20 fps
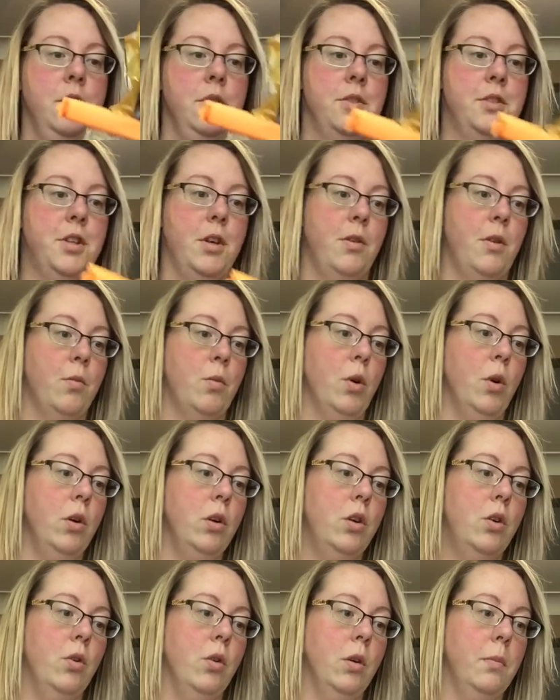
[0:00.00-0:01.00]
So the
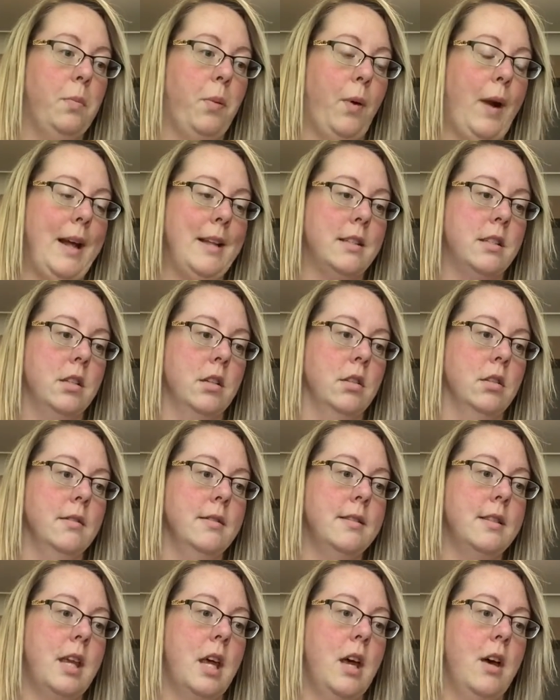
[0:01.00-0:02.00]
rolled gold
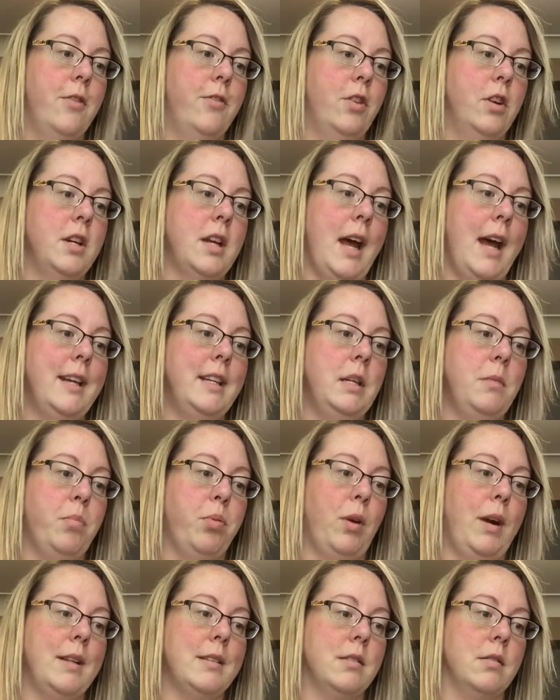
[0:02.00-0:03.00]
pretzels, for 90
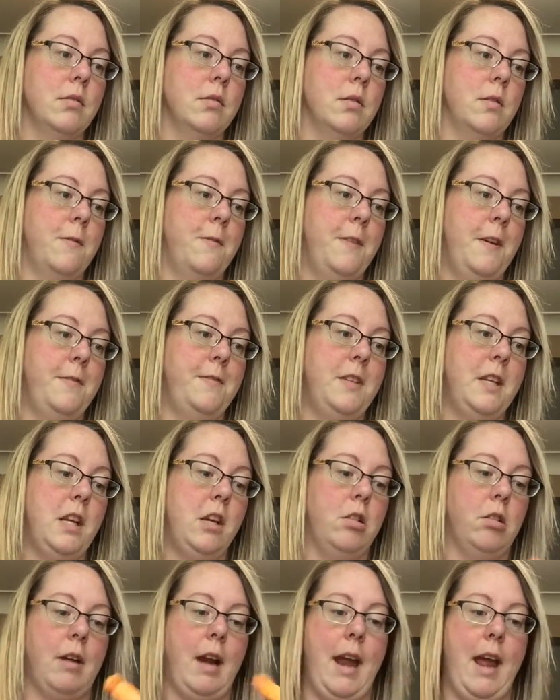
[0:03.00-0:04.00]
pretzels or 50
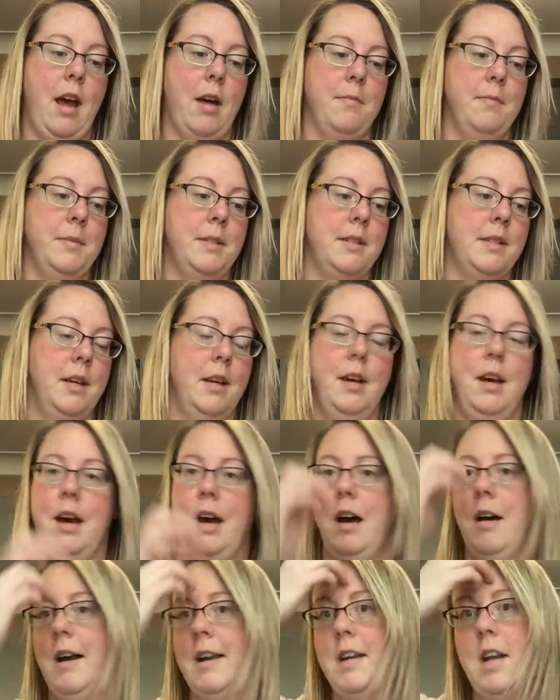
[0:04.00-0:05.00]
grams,
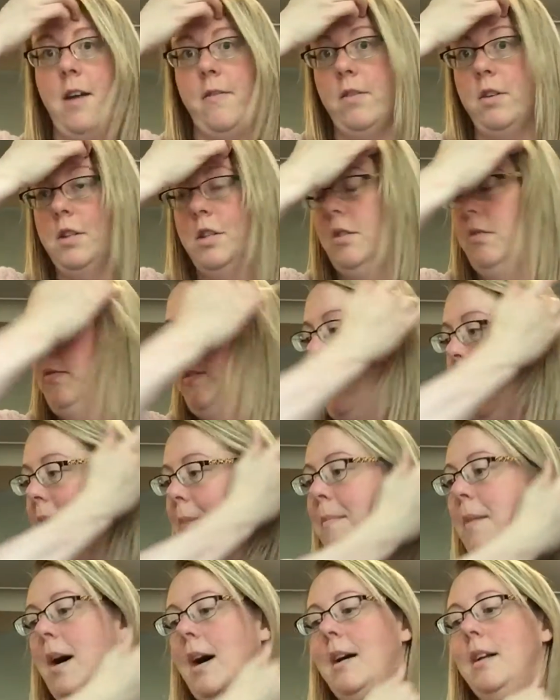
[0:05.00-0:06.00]
I never do
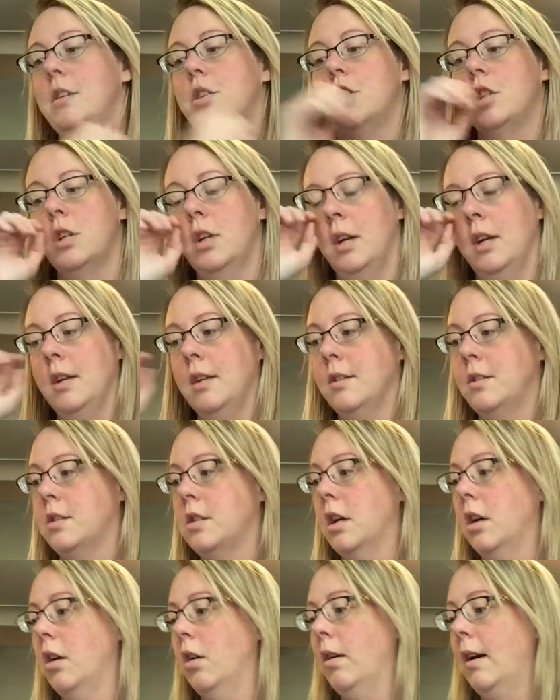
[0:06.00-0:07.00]
that much.
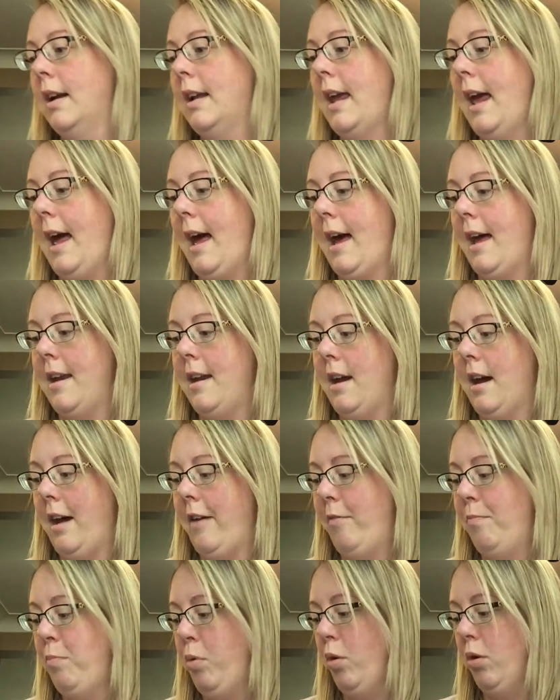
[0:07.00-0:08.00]
So again,
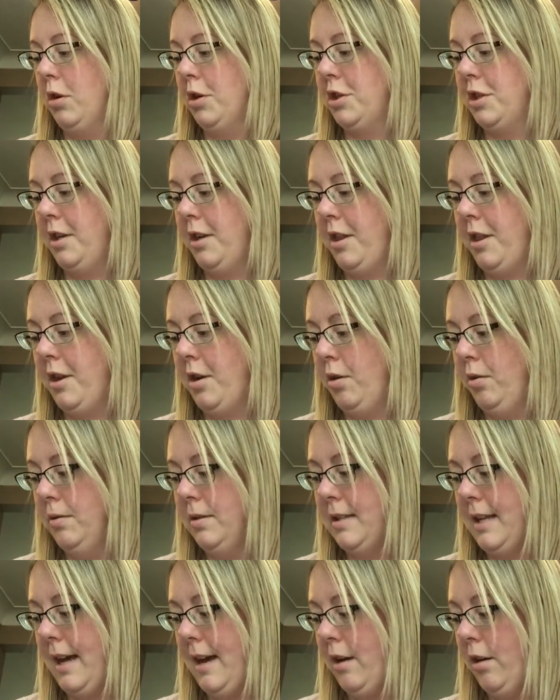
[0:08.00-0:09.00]
I've portioned
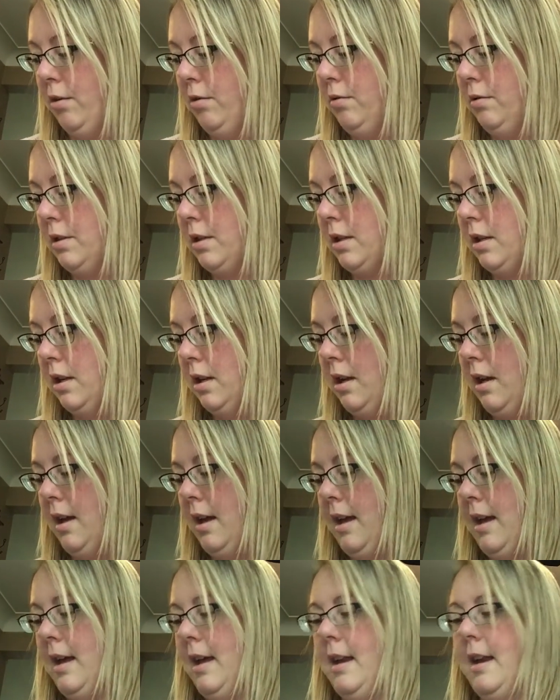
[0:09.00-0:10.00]
those out,
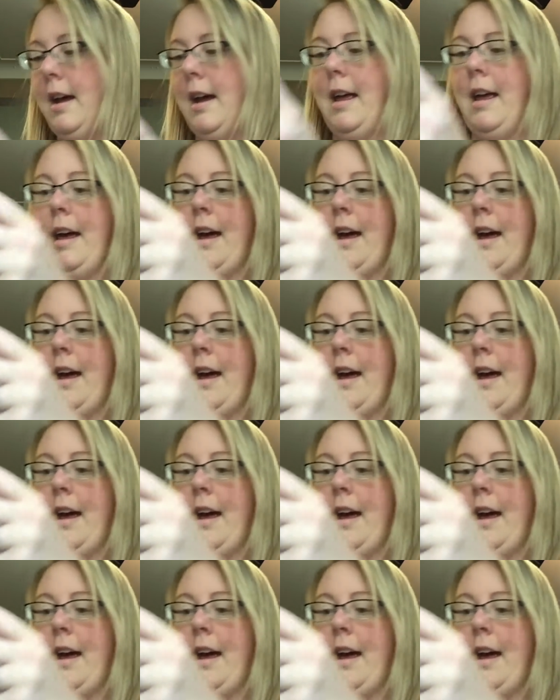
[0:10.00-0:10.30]
and I